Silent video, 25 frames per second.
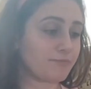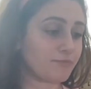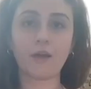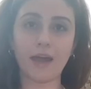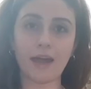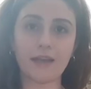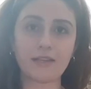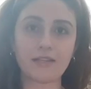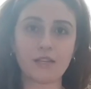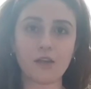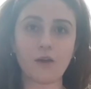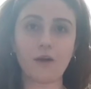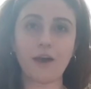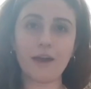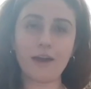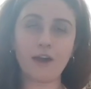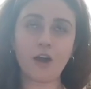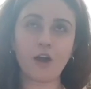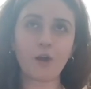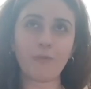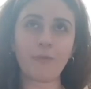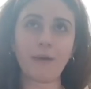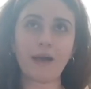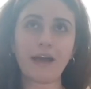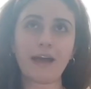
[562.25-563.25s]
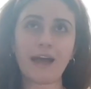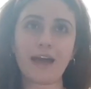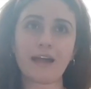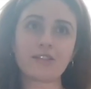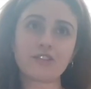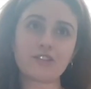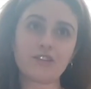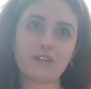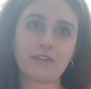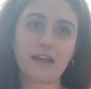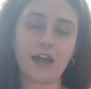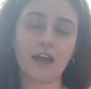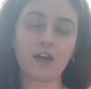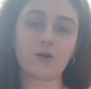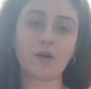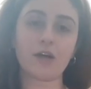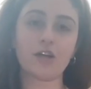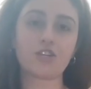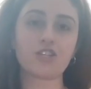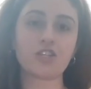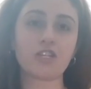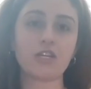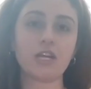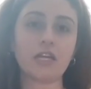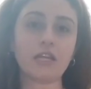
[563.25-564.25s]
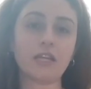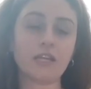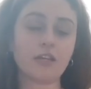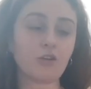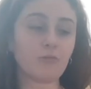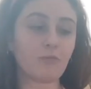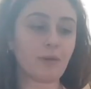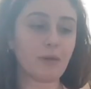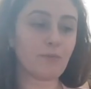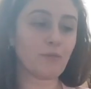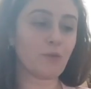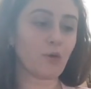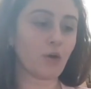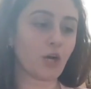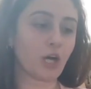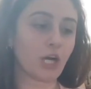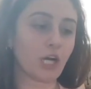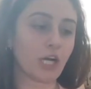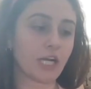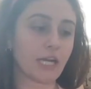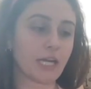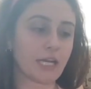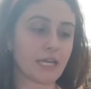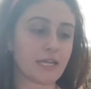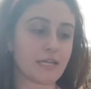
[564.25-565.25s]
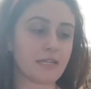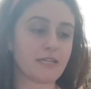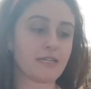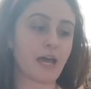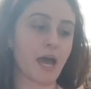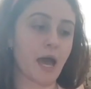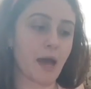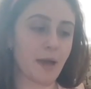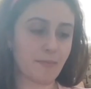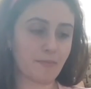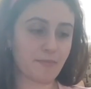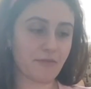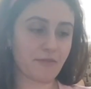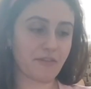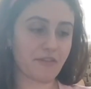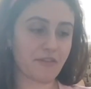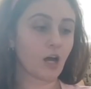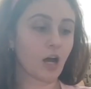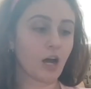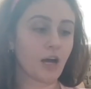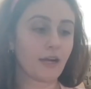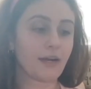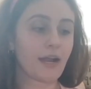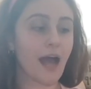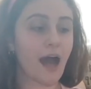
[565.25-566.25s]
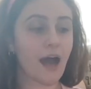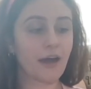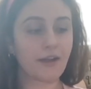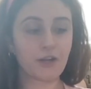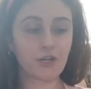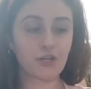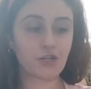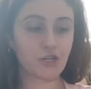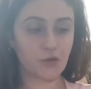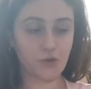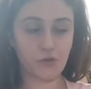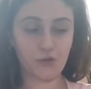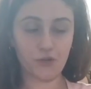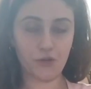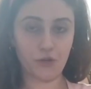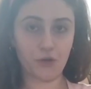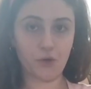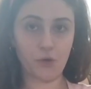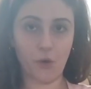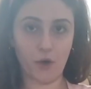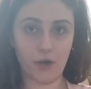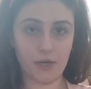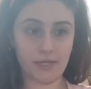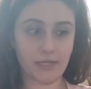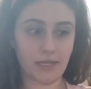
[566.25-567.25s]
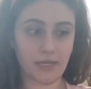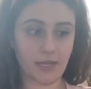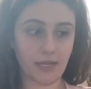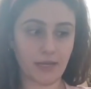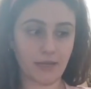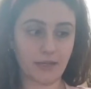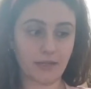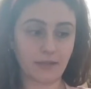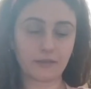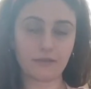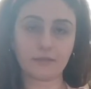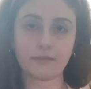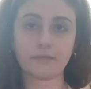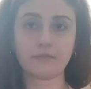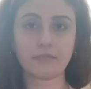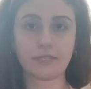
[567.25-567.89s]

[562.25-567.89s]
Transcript: Okay, so I hope I answered that question a little bit more in depth on how to choose your corset.